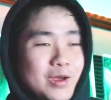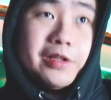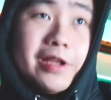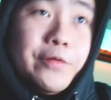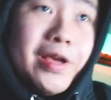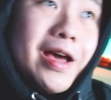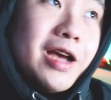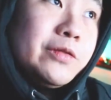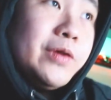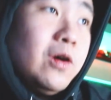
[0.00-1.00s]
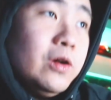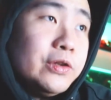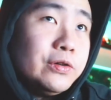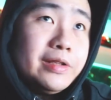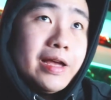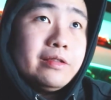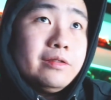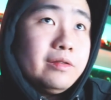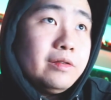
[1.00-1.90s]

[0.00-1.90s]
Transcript: But anyway, guys, we all know that